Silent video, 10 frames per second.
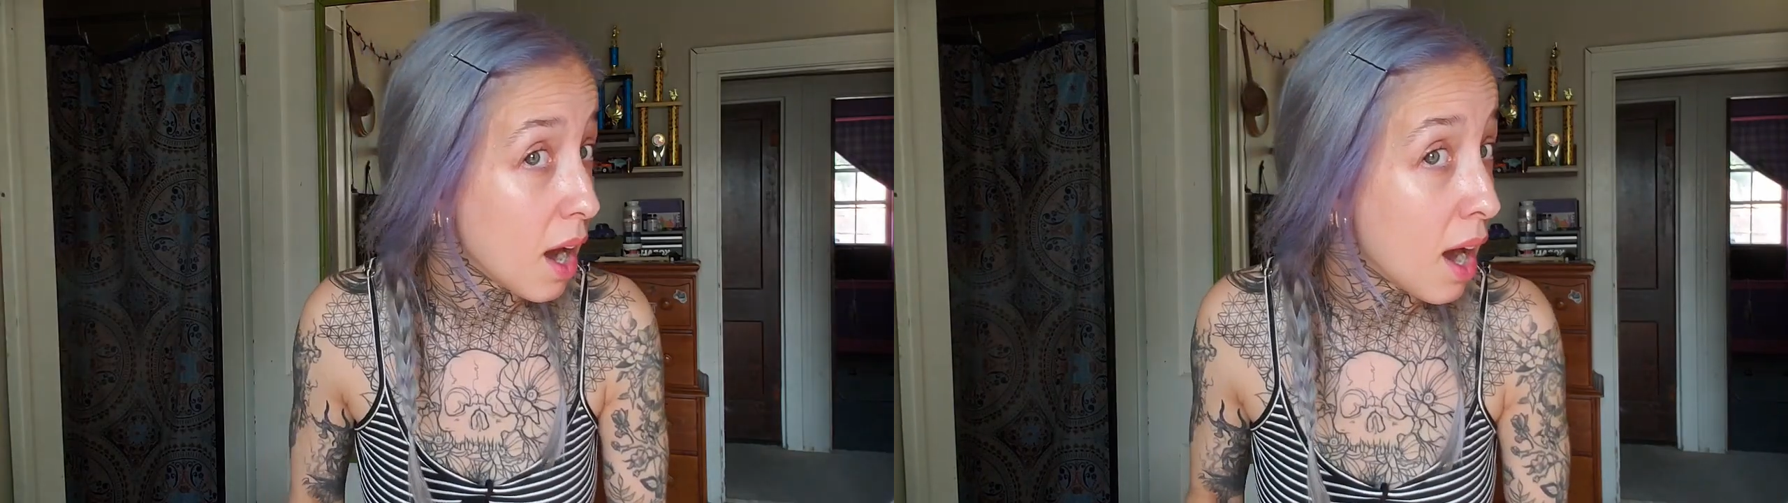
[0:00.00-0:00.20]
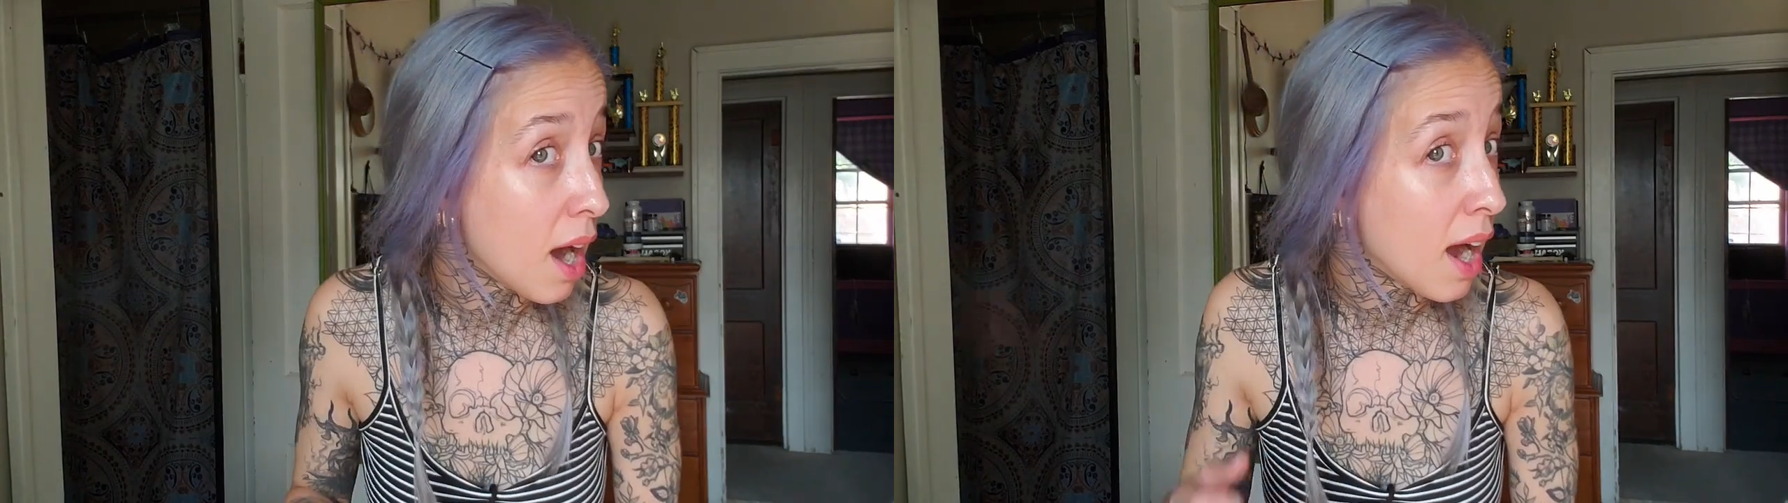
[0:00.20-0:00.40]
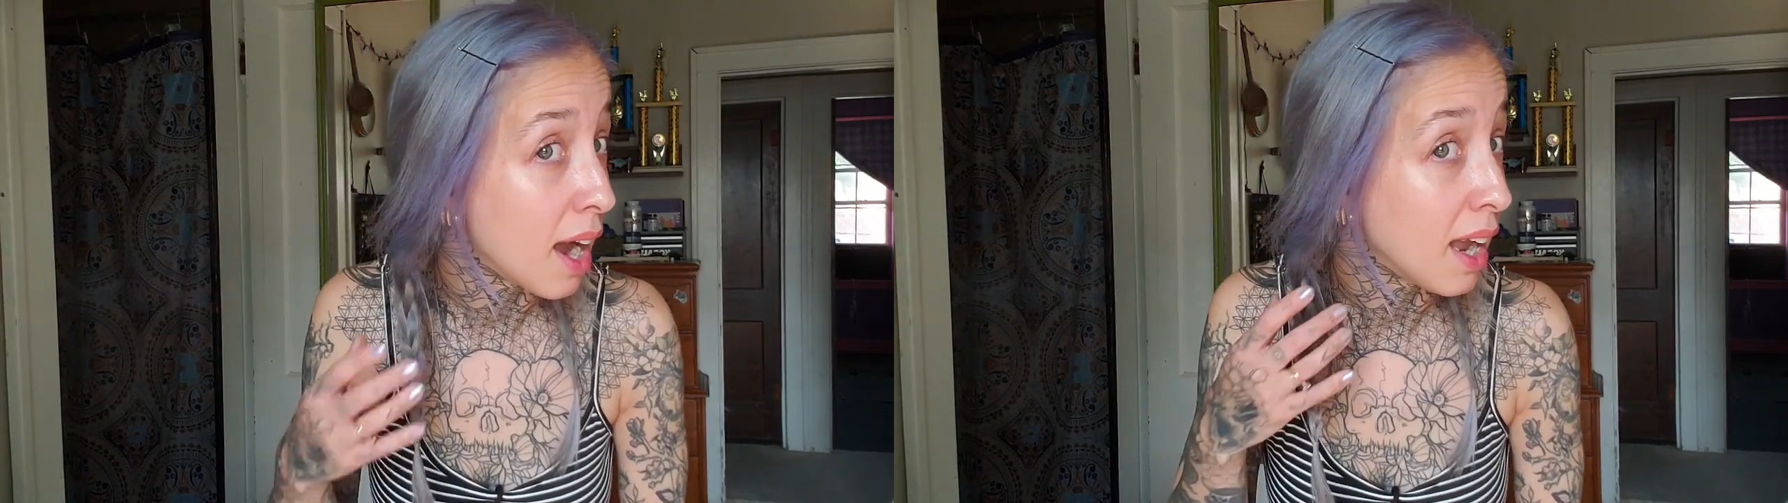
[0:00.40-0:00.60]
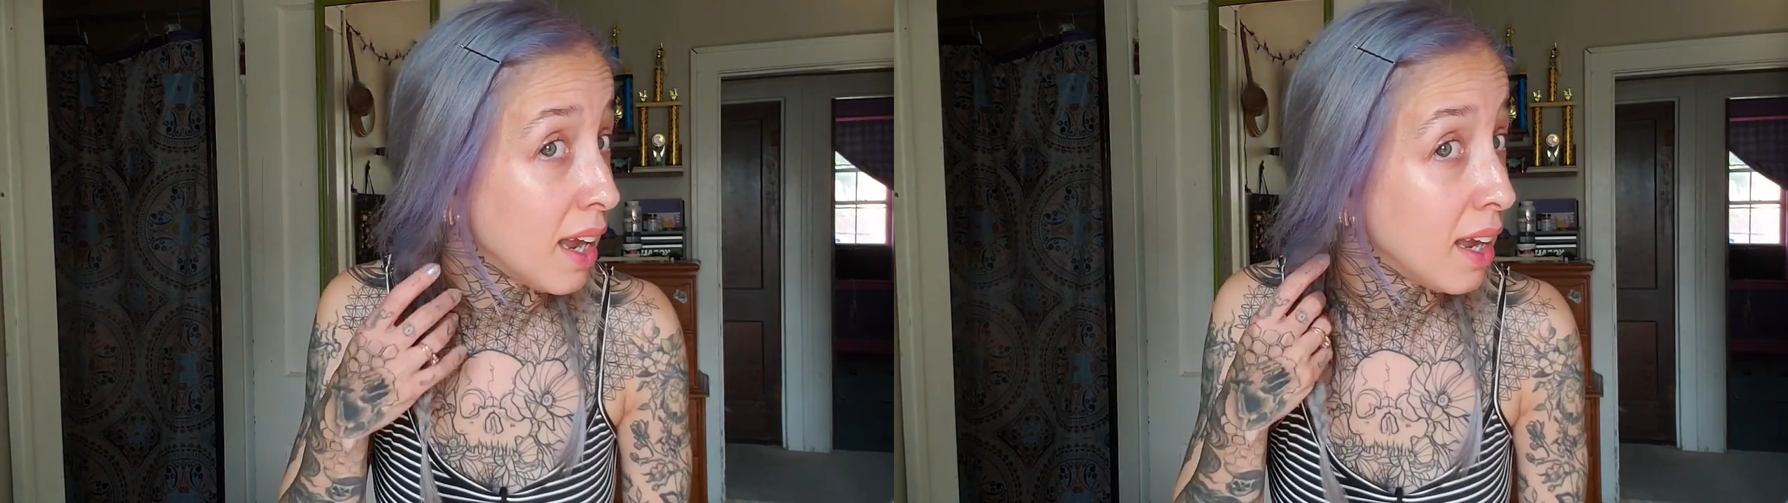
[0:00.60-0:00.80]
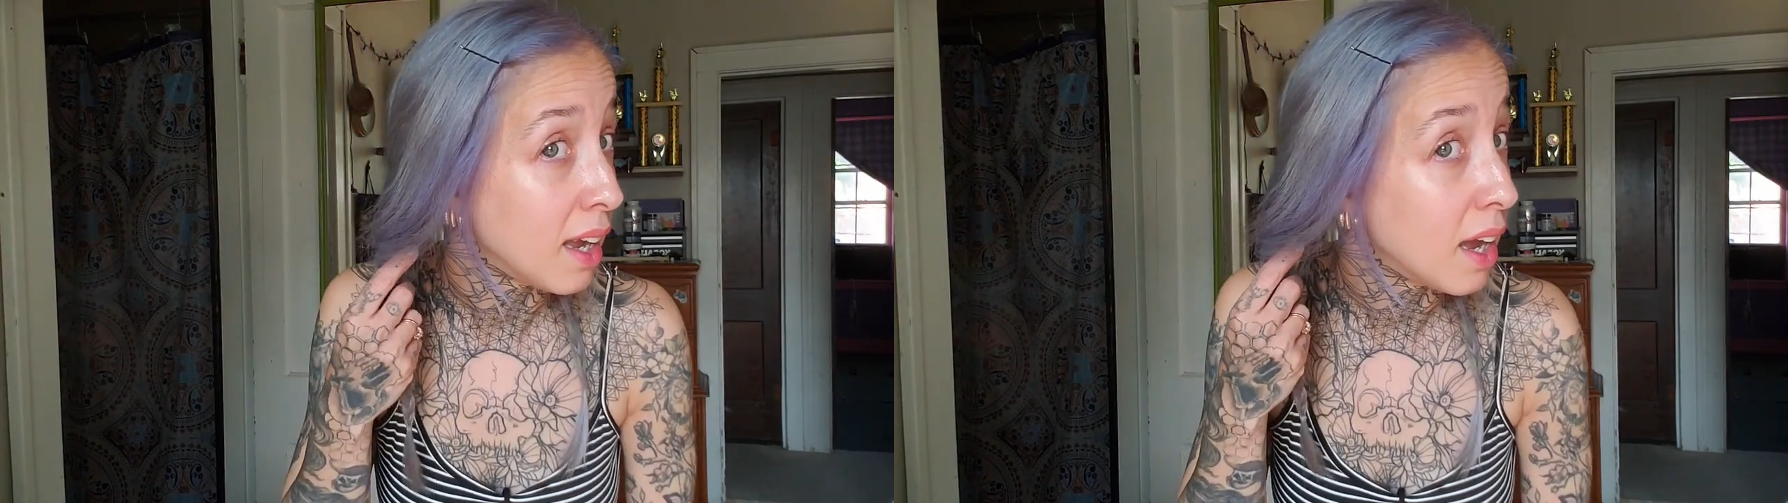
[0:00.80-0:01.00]

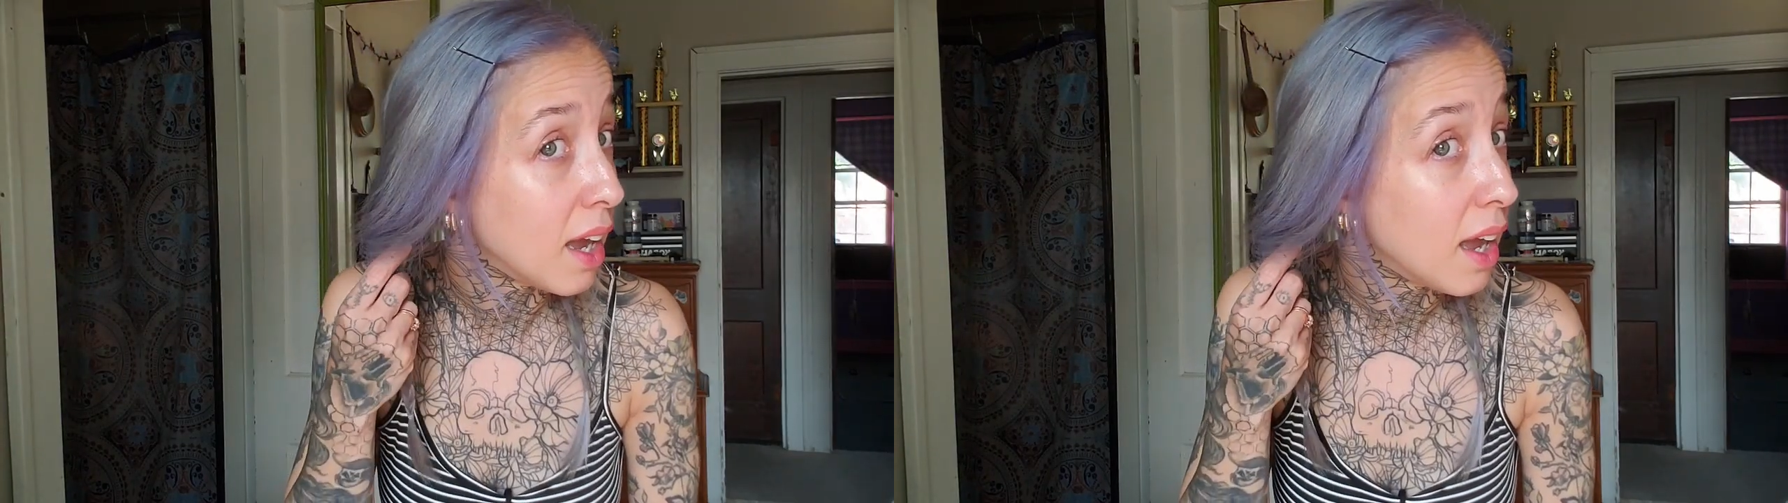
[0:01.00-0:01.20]
I